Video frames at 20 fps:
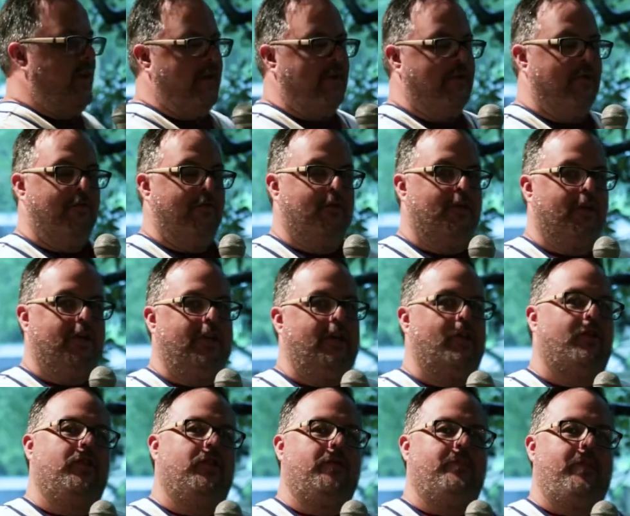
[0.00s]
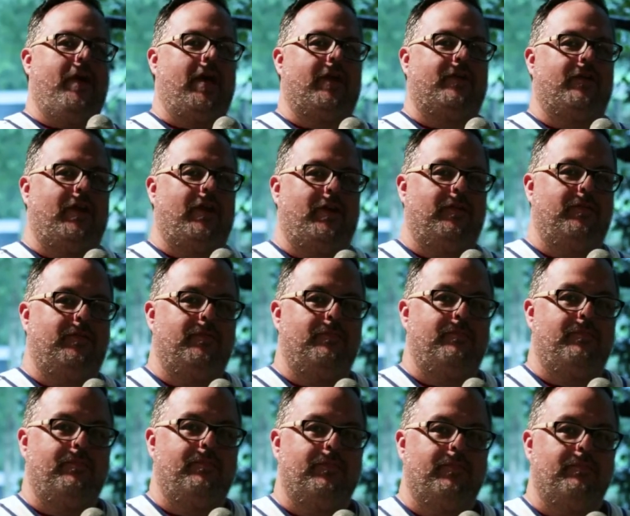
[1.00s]
I don't know if you can hear it in the background,
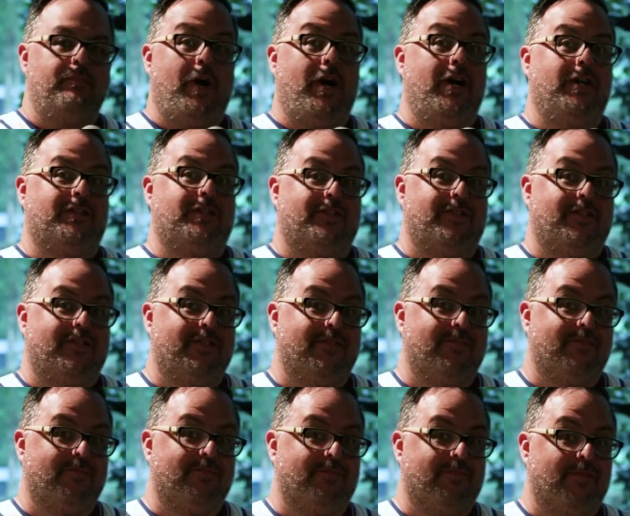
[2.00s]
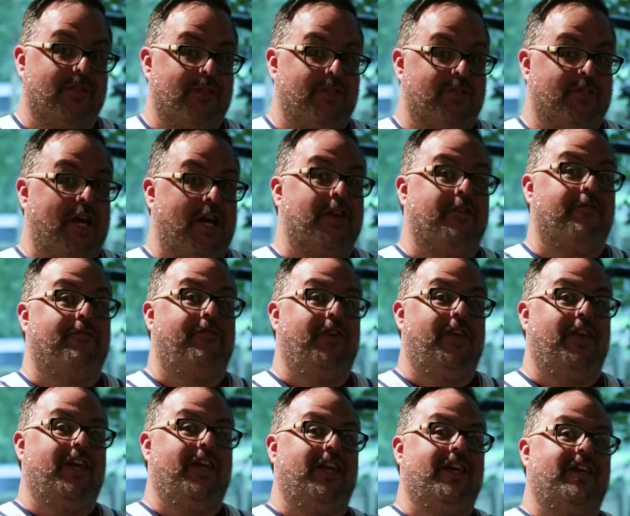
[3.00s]
but it's kind of
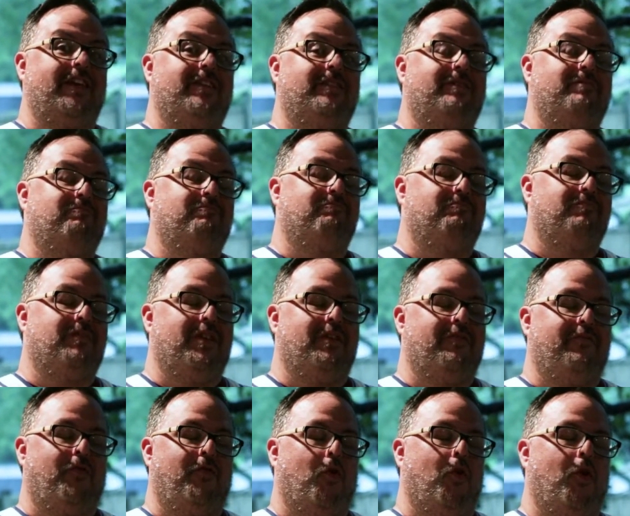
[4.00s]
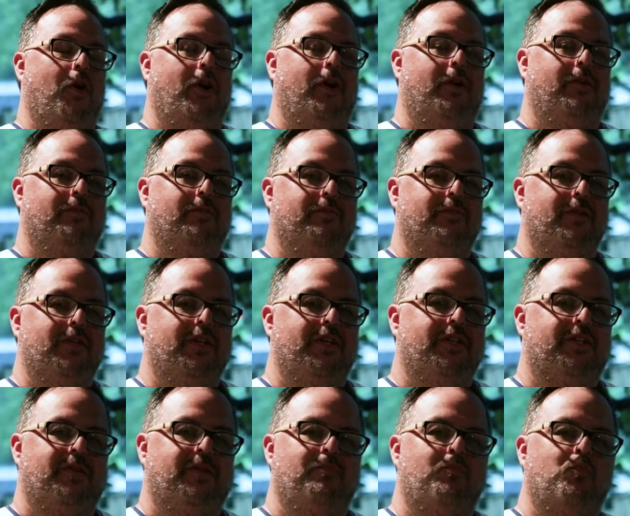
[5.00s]
fitting for
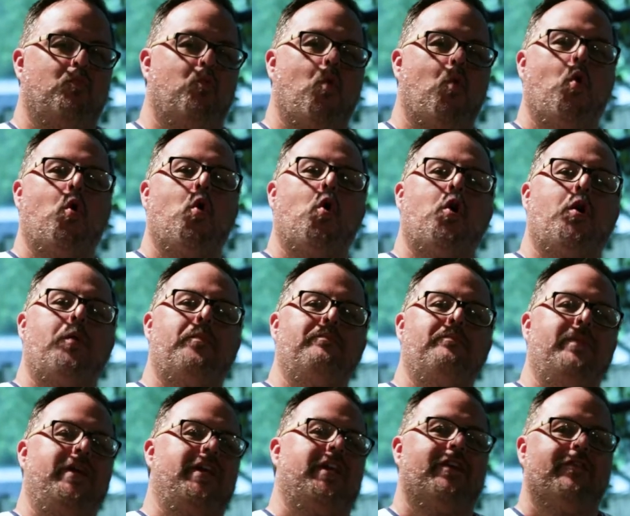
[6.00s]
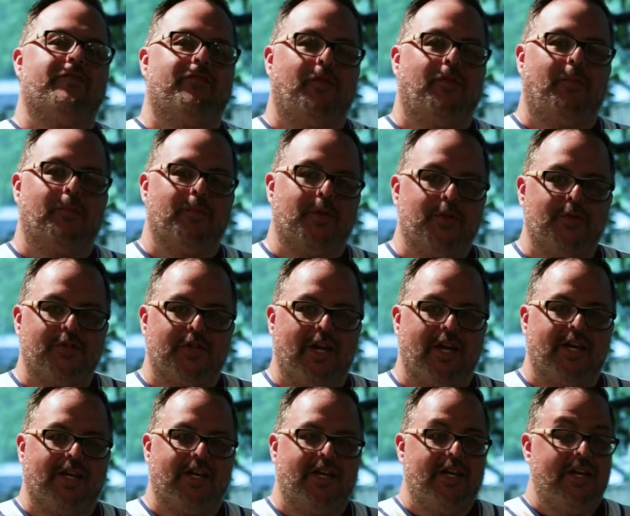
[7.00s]
some warm, meaningful
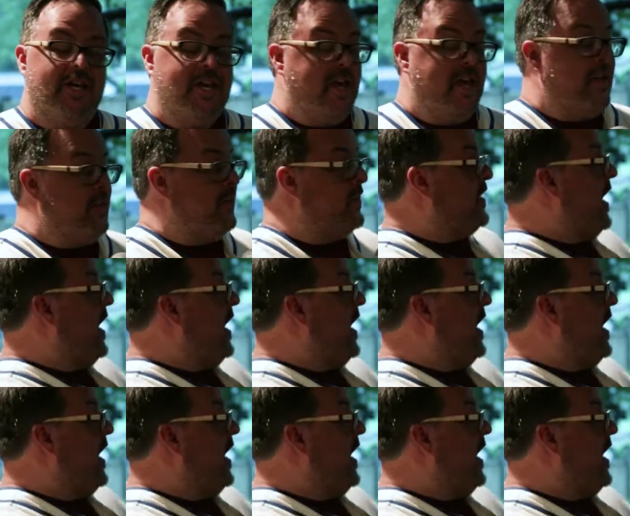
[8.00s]
music. This is